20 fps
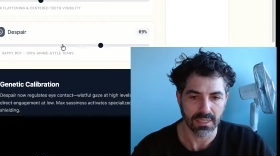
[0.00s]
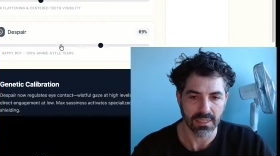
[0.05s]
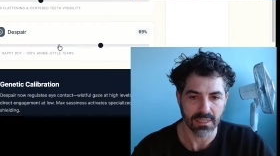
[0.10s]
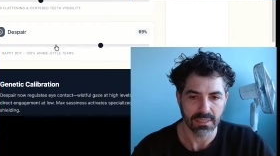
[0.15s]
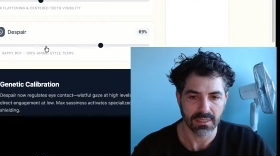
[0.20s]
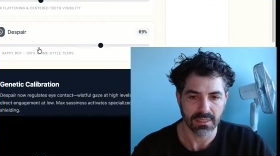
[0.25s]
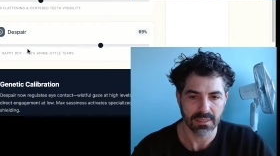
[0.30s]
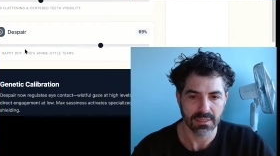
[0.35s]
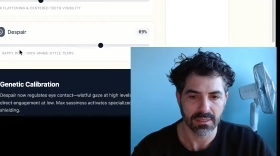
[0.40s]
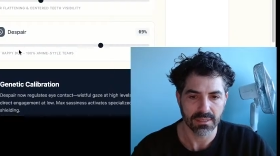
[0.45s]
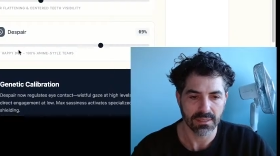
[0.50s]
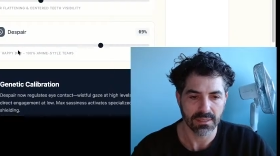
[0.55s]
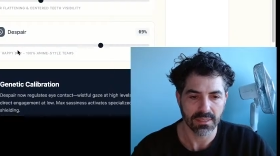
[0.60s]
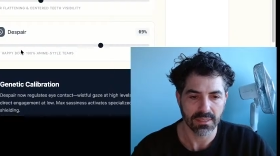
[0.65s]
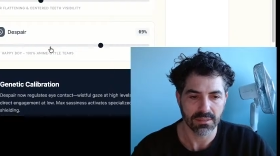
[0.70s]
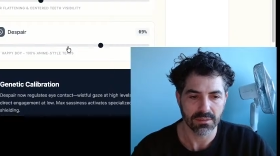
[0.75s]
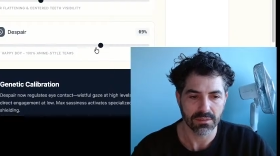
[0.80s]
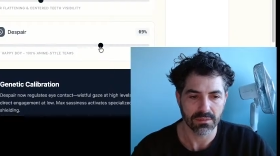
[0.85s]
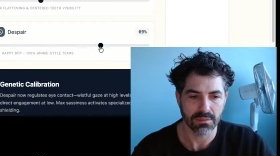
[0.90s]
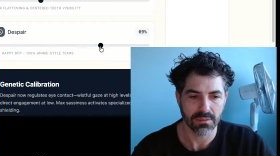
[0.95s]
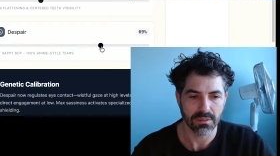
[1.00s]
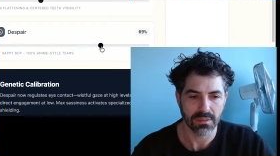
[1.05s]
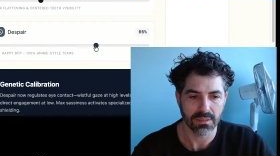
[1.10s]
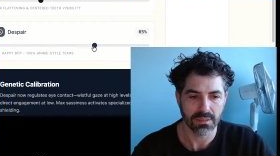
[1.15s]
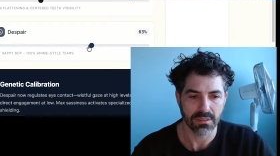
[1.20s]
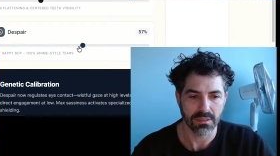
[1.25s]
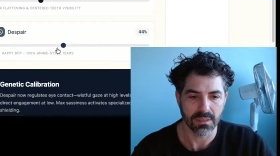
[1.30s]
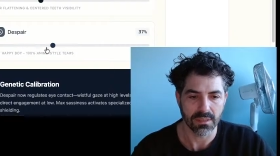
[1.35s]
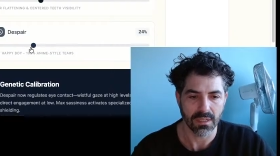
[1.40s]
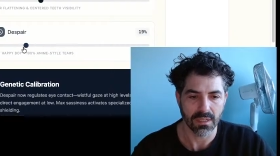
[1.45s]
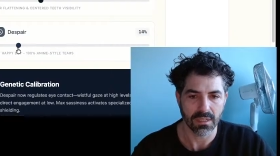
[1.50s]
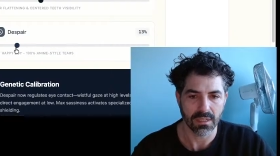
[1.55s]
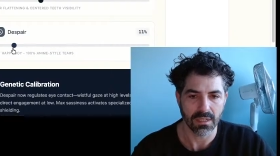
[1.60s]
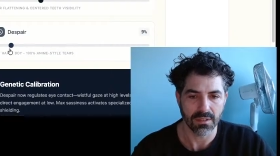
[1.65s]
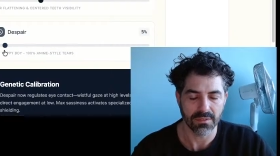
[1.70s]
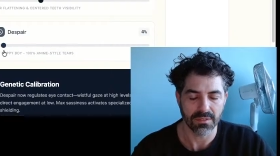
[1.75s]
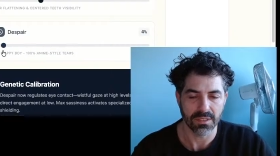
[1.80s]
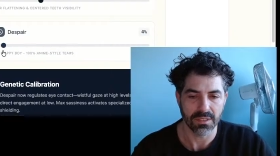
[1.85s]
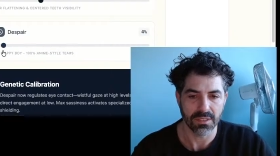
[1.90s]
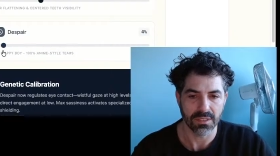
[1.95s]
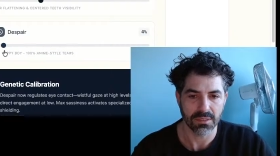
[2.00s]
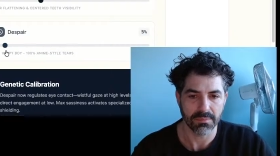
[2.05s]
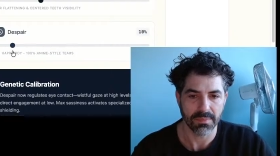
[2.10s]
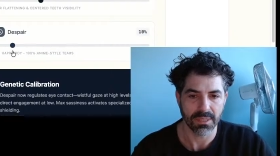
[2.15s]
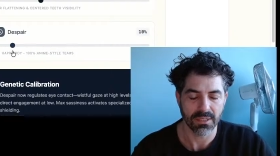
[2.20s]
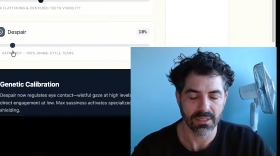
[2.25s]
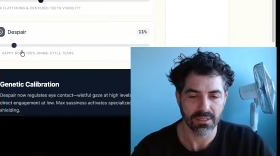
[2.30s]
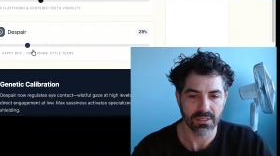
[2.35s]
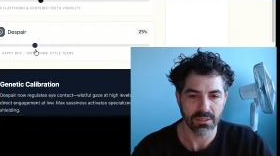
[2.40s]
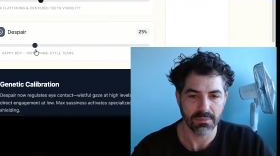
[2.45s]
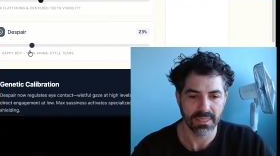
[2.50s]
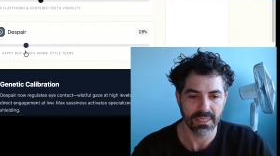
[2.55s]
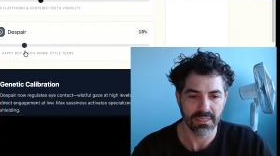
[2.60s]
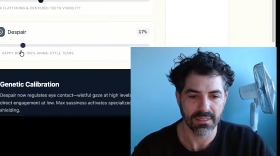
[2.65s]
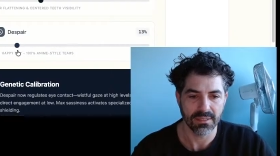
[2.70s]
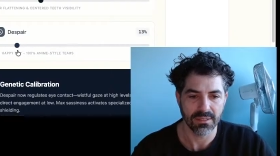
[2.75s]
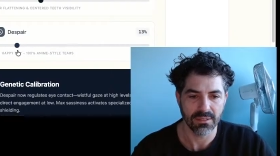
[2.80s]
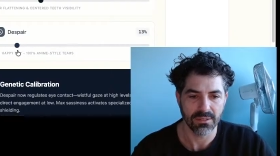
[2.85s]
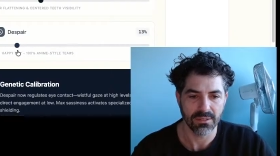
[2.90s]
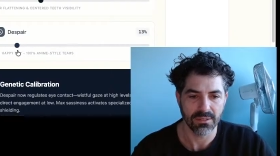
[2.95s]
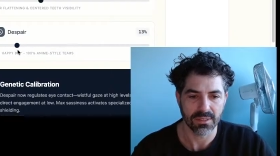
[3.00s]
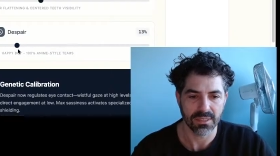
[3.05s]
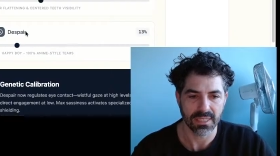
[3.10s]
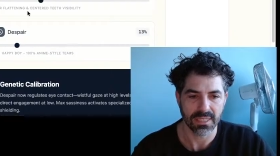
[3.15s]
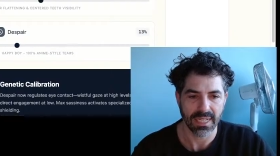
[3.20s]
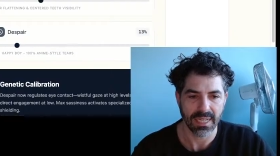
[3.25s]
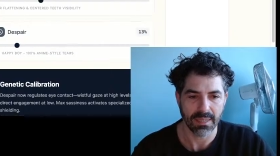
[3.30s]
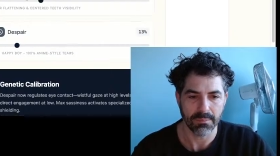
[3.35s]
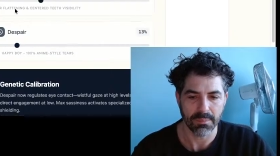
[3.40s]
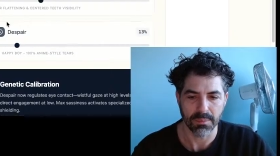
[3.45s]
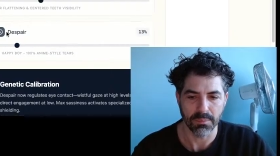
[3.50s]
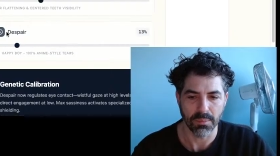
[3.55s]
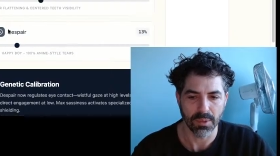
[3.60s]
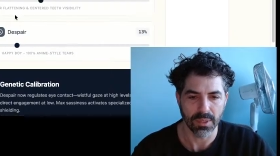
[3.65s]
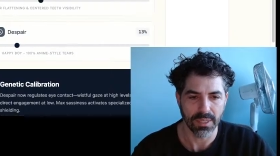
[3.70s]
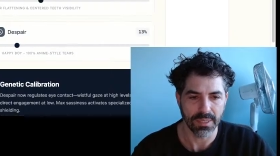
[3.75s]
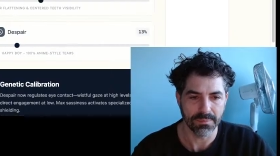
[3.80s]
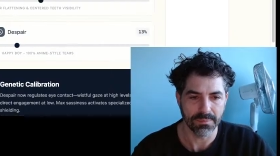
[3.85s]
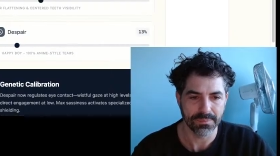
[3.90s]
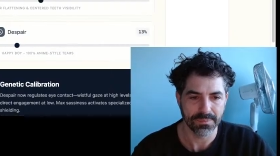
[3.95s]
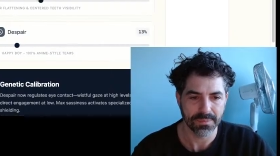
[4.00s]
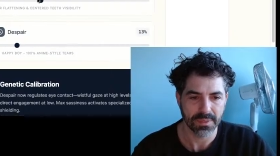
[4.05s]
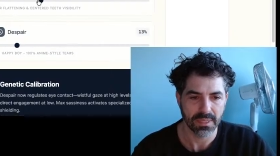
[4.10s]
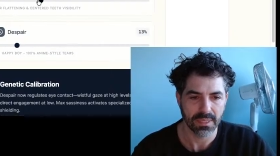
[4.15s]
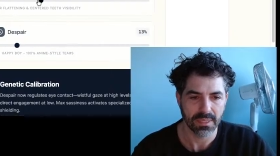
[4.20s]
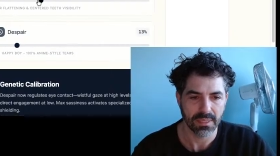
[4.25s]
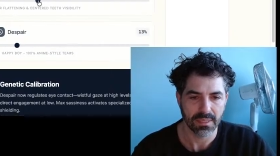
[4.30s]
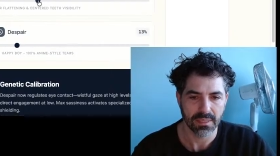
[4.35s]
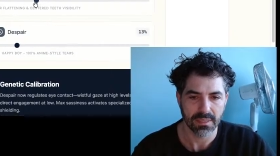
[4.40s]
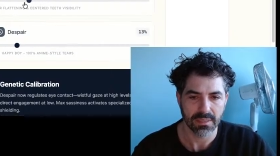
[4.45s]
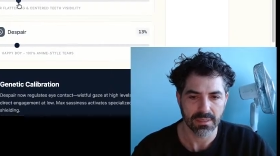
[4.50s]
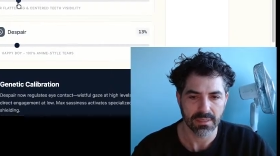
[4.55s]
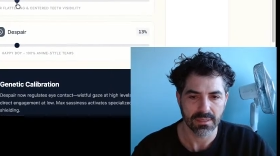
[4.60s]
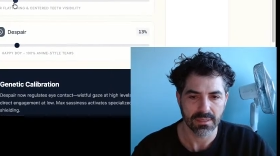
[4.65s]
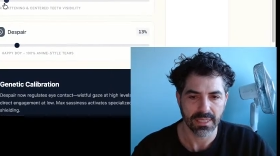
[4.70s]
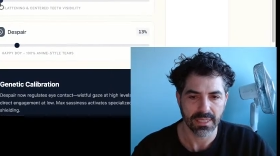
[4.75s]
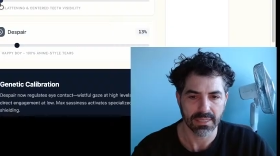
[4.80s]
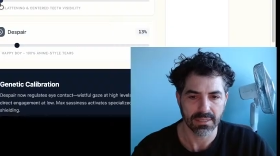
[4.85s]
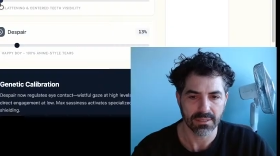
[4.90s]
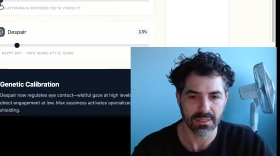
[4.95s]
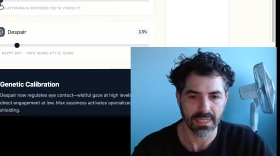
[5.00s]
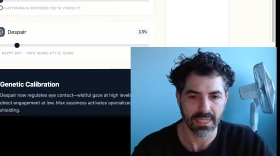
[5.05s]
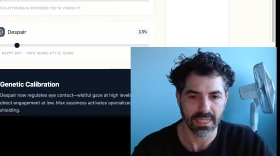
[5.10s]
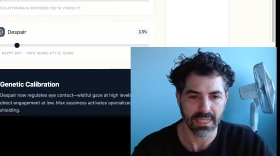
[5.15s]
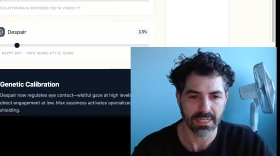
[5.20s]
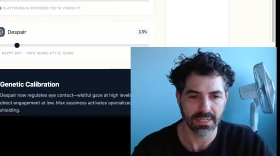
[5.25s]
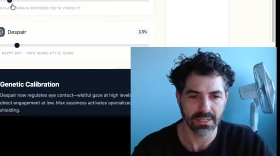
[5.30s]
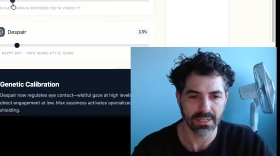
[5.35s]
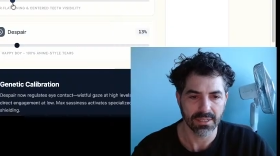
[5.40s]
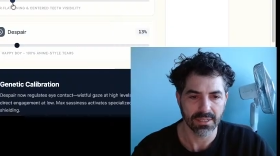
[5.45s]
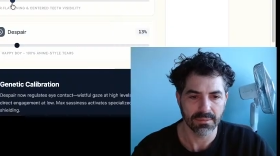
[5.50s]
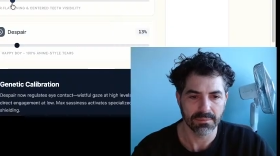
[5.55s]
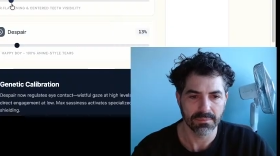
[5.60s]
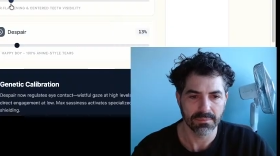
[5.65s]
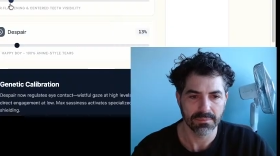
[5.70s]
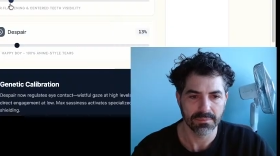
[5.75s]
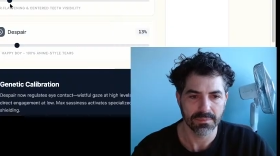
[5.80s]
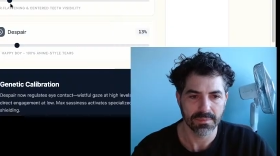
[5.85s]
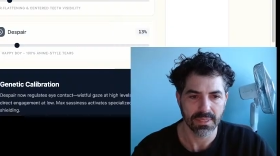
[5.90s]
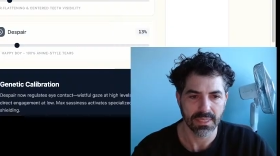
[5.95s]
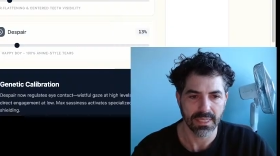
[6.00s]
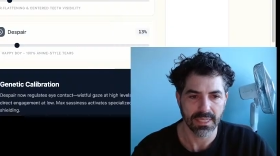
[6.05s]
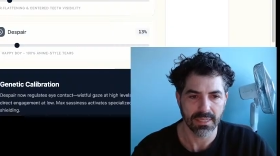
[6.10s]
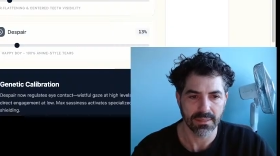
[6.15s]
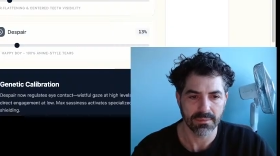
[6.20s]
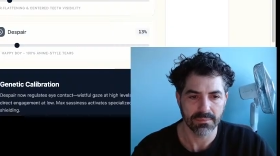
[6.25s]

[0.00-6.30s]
Let's knock off the despair a little bit. Oh, it's a happy boy. Let's take out the anger. Yeah.